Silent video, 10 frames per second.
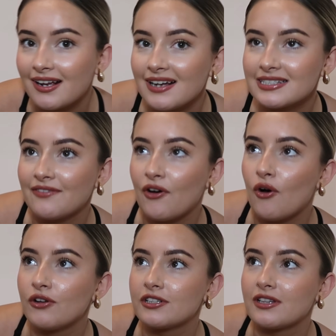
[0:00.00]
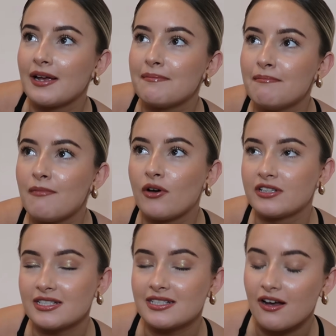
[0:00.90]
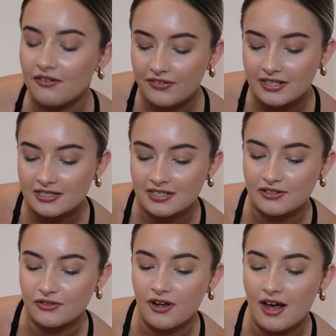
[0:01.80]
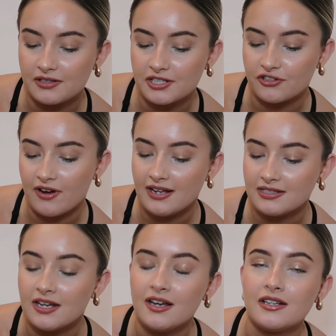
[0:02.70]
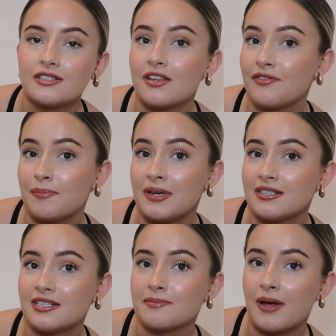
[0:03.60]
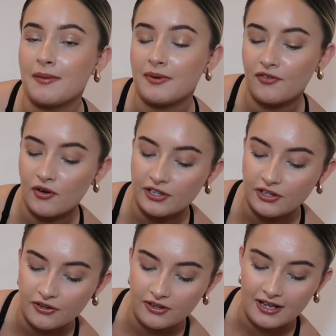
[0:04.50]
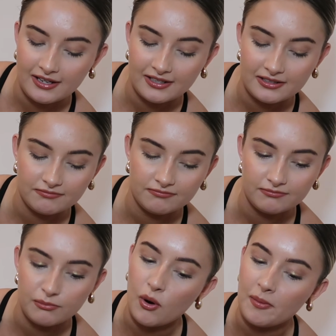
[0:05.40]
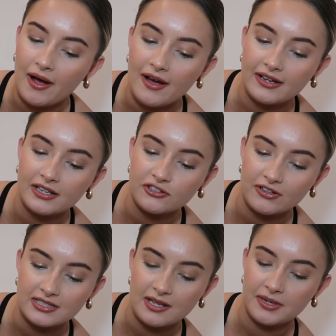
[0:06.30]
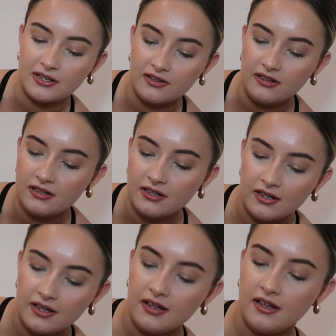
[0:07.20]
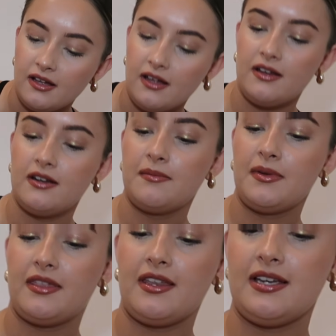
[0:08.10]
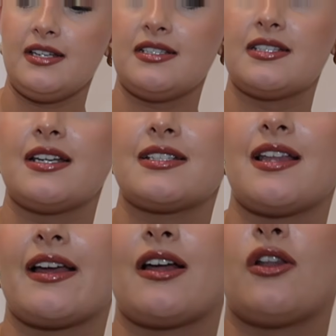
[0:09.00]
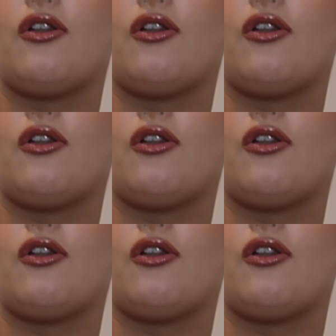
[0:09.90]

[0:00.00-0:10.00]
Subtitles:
guys, I've ordered like modest outfits because I don't know how to dress. So if you've been to Dubai before and you know like more about how you can dress, let me know. This is like a